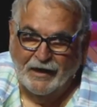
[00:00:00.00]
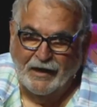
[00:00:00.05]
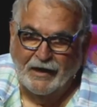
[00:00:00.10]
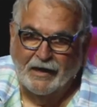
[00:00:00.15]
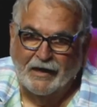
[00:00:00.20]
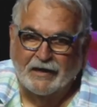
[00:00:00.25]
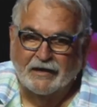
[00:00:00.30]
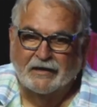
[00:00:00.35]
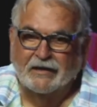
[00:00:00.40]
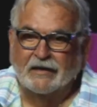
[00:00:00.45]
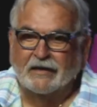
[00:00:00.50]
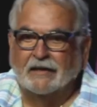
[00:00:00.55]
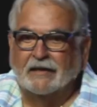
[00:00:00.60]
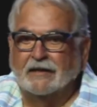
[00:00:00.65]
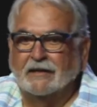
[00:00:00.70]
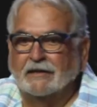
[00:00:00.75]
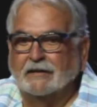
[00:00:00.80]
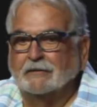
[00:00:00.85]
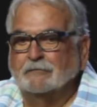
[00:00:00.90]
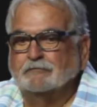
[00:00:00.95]
And
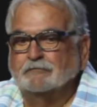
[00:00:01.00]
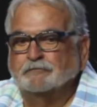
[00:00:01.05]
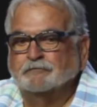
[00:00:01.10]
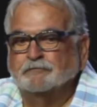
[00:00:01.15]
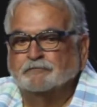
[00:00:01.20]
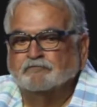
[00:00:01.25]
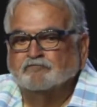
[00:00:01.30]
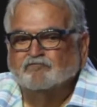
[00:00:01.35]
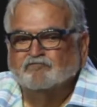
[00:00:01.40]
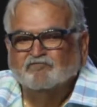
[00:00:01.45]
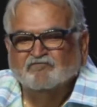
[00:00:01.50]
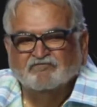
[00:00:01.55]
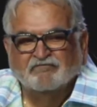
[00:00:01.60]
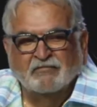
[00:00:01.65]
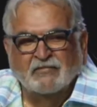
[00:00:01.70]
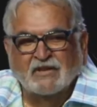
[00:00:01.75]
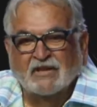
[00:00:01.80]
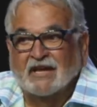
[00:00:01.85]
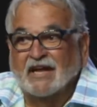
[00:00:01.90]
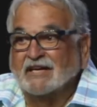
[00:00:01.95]

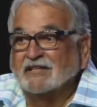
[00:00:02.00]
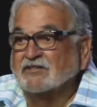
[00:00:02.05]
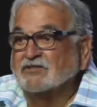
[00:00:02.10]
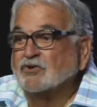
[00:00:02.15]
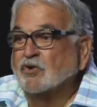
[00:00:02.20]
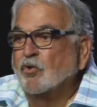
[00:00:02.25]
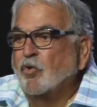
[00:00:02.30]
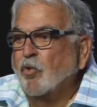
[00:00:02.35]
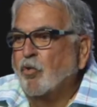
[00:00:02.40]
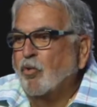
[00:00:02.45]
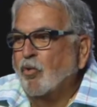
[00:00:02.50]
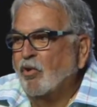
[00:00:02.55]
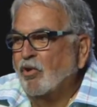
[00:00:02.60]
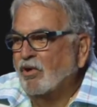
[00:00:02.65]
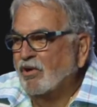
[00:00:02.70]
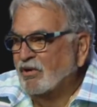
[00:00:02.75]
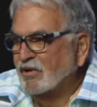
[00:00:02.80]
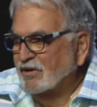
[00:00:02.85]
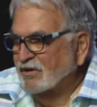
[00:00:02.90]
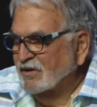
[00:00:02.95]
that's
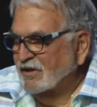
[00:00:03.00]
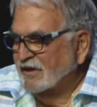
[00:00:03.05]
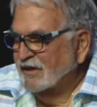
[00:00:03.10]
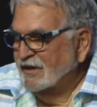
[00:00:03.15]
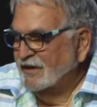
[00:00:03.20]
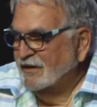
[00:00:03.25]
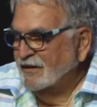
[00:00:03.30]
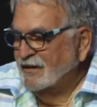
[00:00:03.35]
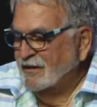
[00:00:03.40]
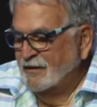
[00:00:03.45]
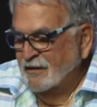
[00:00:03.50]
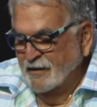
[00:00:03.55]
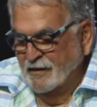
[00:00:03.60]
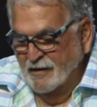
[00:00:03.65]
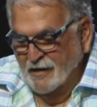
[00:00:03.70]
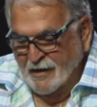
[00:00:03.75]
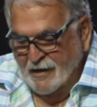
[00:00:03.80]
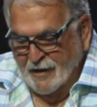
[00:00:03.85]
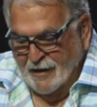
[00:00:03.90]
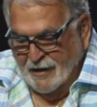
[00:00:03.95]
quarreling.
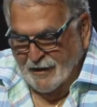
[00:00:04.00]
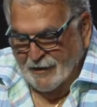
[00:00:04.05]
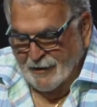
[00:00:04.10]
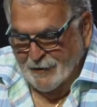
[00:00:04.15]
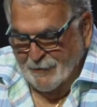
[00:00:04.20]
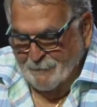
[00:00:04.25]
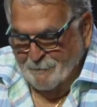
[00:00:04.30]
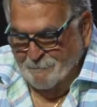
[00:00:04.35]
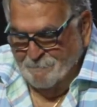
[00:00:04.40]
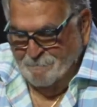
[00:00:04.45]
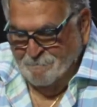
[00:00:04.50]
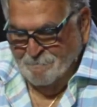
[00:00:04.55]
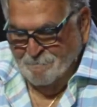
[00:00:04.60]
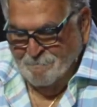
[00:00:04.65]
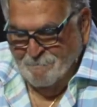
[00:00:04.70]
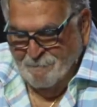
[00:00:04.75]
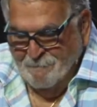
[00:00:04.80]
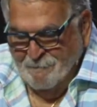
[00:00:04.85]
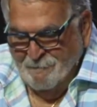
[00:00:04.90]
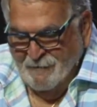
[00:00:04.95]
And
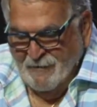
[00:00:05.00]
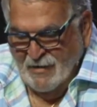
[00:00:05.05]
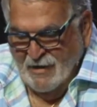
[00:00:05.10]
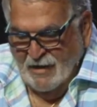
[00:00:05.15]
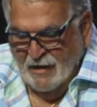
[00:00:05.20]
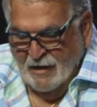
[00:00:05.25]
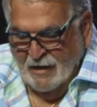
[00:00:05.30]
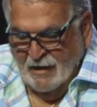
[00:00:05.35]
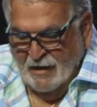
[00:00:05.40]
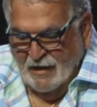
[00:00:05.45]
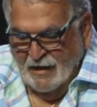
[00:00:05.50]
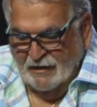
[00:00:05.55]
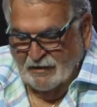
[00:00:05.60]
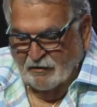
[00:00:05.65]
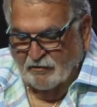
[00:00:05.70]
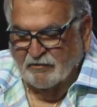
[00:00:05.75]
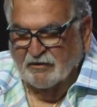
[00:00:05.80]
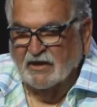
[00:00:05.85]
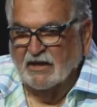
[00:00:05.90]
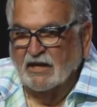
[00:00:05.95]

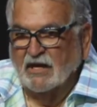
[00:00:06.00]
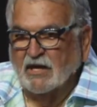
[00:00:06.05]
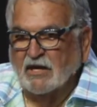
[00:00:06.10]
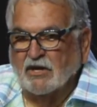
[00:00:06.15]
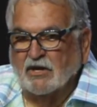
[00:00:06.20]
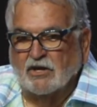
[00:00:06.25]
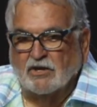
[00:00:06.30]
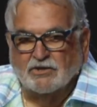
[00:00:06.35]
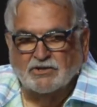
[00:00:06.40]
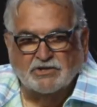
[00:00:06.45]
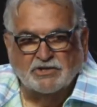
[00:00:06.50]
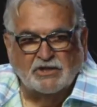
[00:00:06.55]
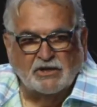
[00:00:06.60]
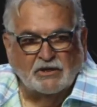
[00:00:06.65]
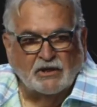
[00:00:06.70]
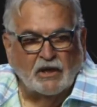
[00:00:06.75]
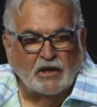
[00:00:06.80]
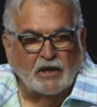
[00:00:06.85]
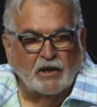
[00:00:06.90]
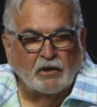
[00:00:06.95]
over the years,
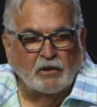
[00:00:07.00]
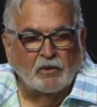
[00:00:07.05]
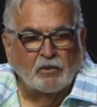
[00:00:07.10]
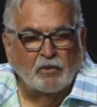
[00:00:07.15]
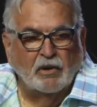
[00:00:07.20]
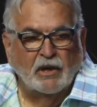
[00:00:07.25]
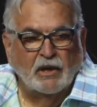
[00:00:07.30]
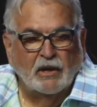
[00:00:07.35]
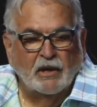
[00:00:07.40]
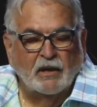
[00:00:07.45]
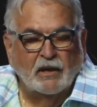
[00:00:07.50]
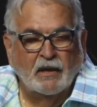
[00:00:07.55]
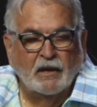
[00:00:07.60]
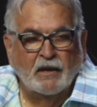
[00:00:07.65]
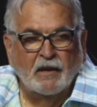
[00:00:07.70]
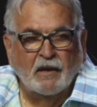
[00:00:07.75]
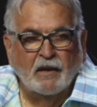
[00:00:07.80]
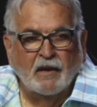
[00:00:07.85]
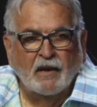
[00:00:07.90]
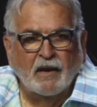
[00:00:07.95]
you know,
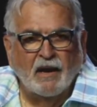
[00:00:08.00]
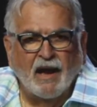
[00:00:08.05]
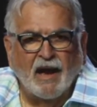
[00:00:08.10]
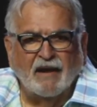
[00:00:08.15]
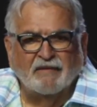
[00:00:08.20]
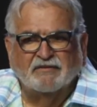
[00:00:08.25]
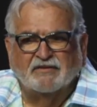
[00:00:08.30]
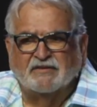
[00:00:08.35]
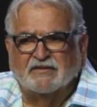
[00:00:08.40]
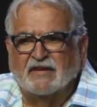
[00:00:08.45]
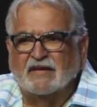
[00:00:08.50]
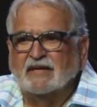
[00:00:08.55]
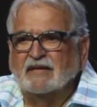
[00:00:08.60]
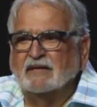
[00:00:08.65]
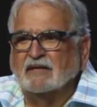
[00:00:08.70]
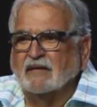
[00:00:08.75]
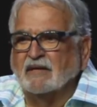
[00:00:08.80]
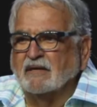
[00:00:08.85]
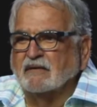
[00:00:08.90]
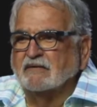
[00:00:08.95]
I've
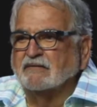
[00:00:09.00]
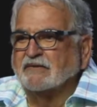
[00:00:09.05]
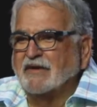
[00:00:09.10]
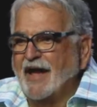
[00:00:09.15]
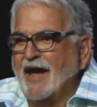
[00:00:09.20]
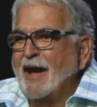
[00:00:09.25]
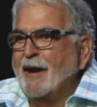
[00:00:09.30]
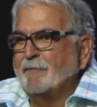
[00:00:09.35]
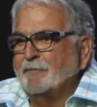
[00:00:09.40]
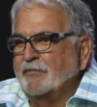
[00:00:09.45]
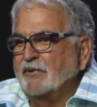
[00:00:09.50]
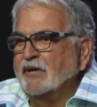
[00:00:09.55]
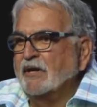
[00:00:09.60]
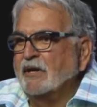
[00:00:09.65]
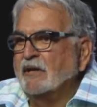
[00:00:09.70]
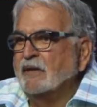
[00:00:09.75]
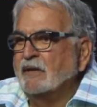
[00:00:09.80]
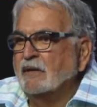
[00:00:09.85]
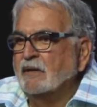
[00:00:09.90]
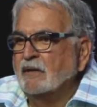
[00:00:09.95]
seen this
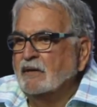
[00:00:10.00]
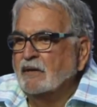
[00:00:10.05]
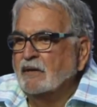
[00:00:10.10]
happen